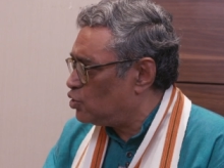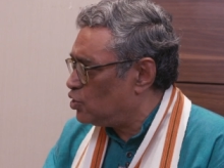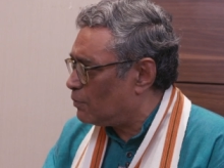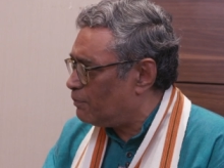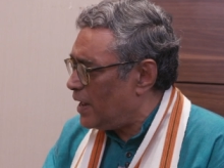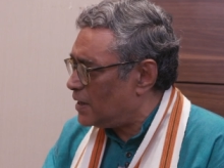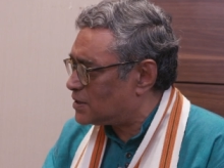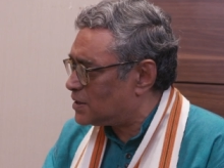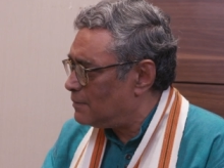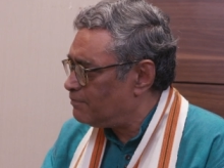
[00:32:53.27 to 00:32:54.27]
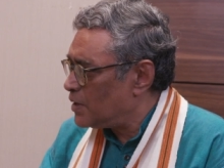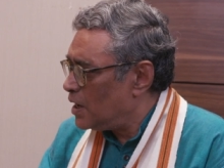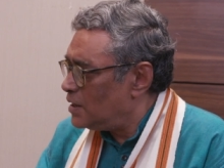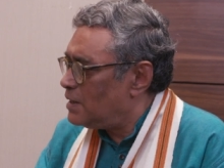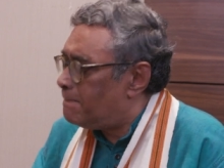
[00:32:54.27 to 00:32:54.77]
took place,
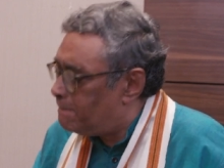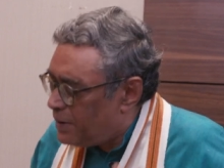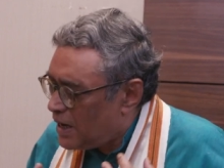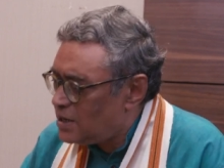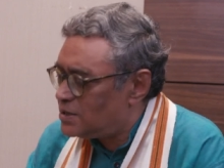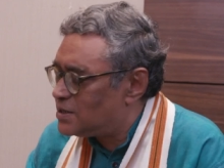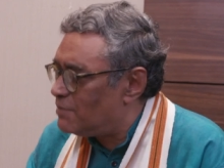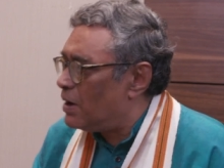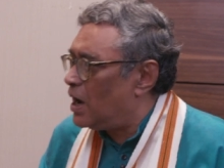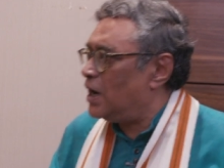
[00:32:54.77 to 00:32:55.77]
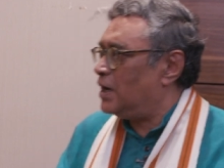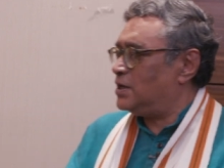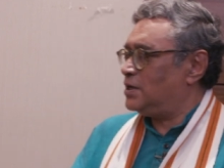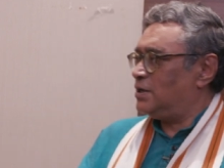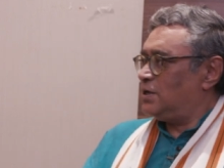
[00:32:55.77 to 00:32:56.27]
the biggest demand
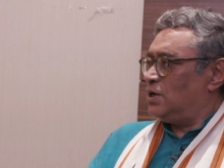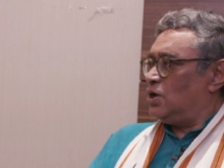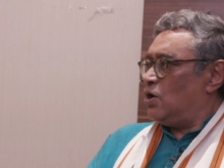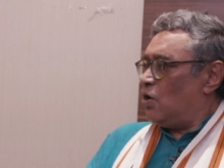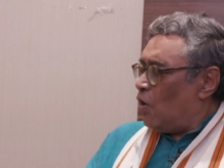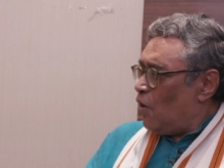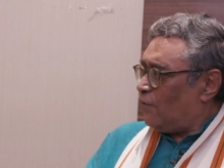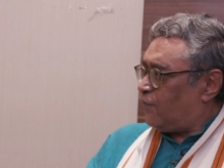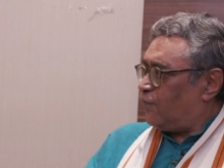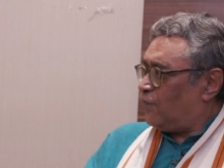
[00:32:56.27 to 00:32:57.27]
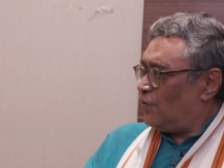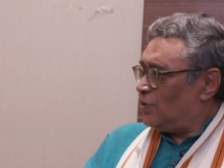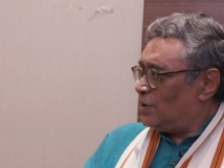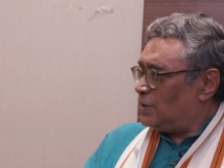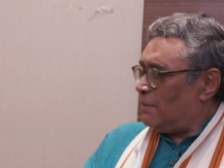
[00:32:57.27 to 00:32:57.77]
of
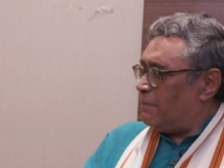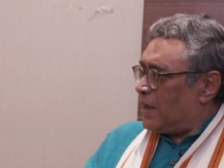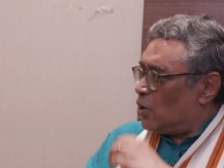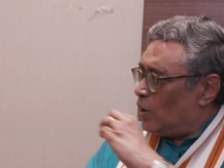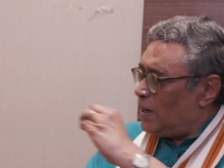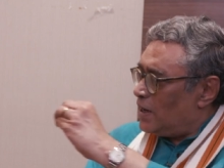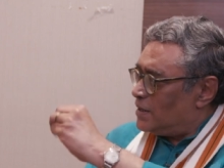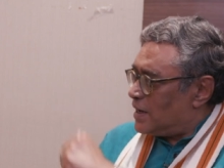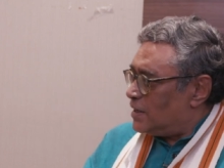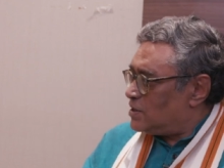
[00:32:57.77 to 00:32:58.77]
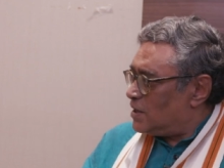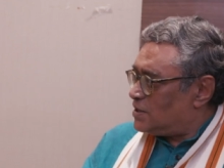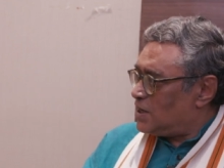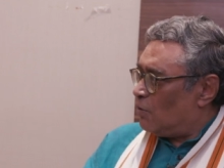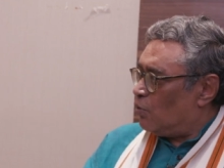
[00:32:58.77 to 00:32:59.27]
the Bengali
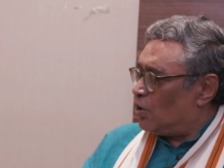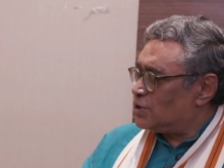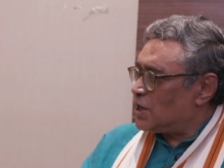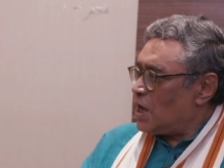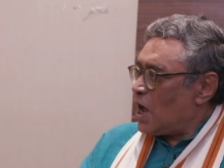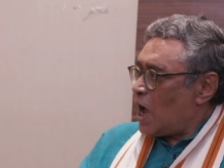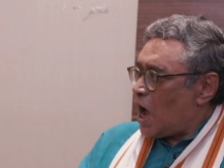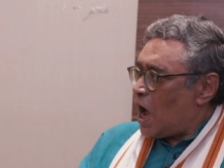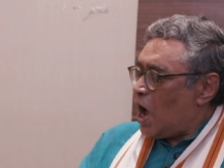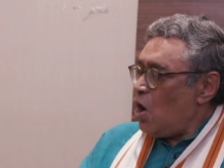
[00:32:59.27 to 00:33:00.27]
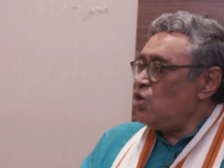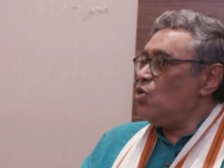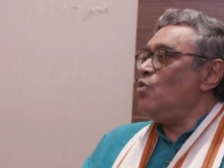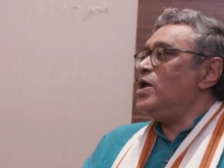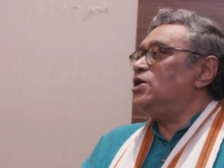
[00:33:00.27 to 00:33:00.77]
intelligentsia was, how do we